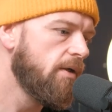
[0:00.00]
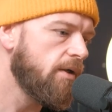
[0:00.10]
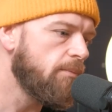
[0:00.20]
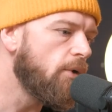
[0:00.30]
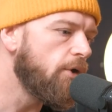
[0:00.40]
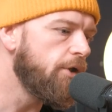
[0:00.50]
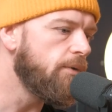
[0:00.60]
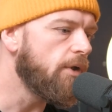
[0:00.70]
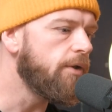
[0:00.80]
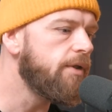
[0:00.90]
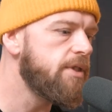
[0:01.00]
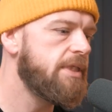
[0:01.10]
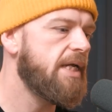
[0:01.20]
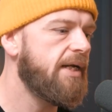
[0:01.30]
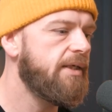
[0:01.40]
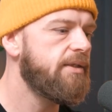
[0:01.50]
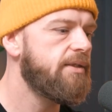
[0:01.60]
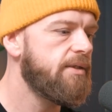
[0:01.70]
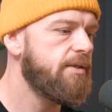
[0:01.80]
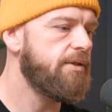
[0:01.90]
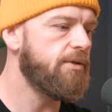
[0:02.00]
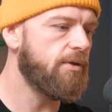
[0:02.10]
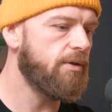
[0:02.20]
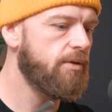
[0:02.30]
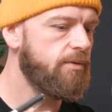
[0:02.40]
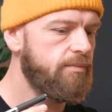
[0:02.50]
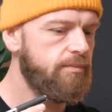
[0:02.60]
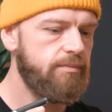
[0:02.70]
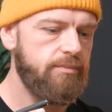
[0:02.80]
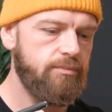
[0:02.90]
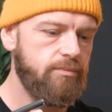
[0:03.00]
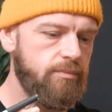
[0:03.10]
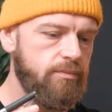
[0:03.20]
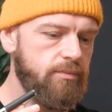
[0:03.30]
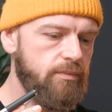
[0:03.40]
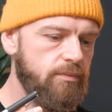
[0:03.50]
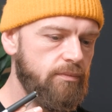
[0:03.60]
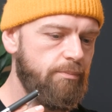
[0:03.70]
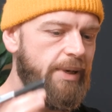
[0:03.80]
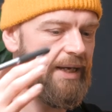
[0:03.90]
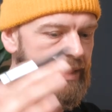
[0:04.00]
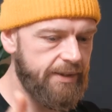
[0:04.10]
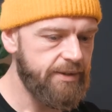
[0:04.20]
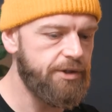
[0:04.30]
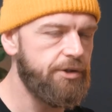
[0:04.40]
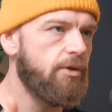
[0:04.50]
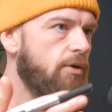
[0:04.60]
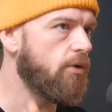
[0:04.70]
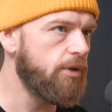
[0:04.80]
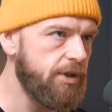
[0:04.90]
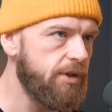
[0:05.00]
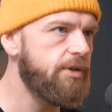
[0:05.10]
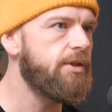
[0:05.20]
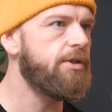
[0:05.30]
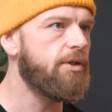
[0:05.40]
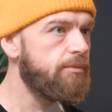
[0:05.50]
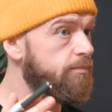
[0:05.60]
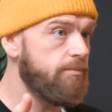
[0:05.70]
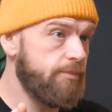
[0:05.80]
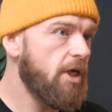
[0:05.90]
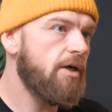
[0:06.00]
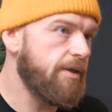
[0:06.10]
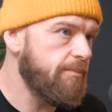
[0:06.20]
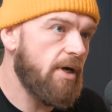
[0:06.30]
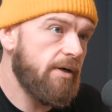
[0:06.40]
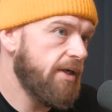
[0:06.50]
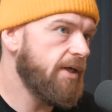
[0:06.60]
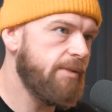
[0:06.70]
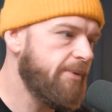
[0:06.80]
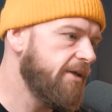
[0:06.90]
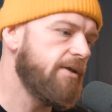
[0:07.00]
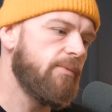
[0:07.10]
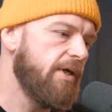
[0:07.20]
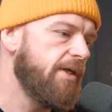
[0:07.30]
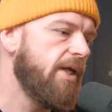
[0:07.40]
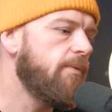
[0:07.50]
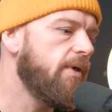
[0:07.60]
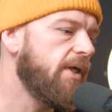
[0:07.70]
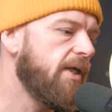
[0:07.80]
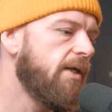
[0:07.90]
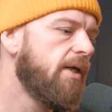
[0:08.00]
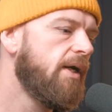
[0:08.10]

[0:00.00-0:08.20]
the more you understand your peers and your audience and your target market, depending on where you're networking.